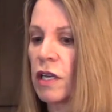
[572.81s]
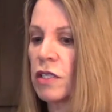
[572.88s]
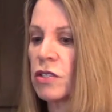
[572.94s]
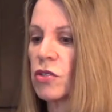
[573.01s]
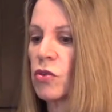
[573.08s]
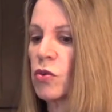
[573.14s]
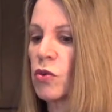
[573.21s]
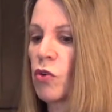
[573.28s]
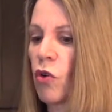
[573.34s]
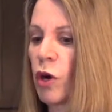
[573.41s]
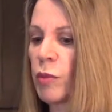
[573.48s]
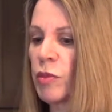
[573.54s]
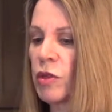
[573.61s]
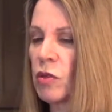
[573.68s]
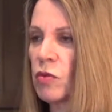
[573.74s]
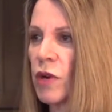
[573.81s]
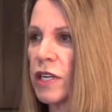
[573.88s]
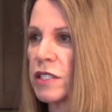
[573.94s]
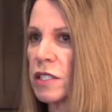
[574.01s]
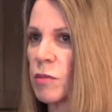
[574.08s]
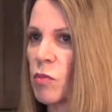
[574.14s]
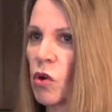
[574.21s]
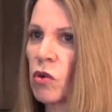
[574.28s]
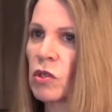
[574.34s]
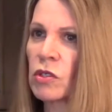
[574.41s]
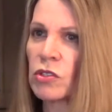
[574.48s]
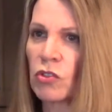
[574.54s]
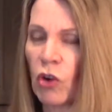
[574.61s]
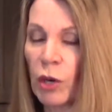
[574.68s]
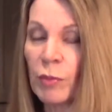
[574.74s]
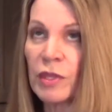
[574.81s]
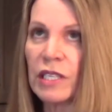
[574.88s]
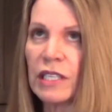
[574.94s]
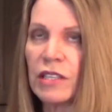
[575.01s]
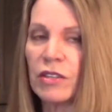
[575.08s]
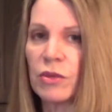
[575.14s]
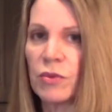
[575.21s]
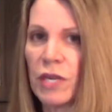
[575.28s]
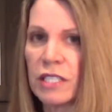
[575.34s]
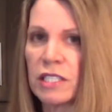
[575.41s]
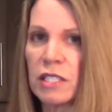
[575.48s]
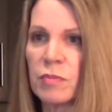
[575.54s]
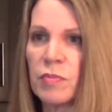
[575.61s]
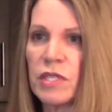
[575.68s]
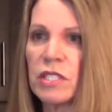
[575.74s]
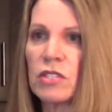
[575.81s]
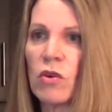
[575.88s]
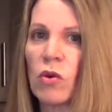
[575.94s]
So normally the recipes